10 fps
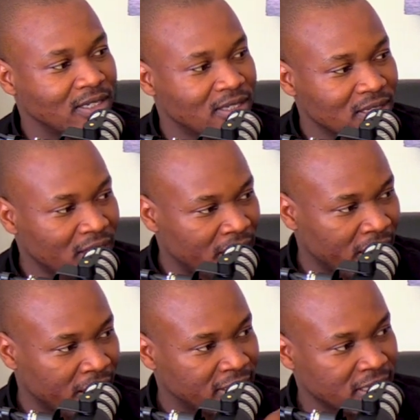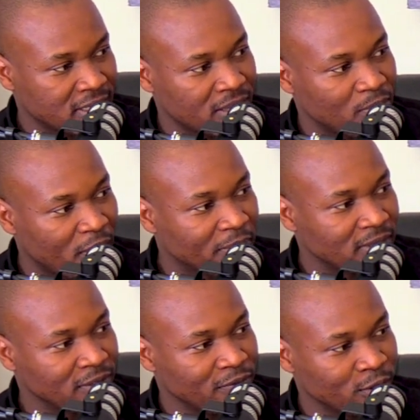it uh, just a
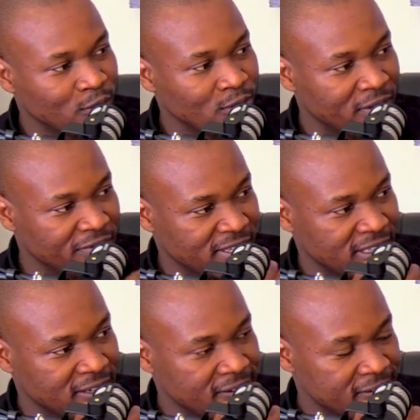property for you to invest in?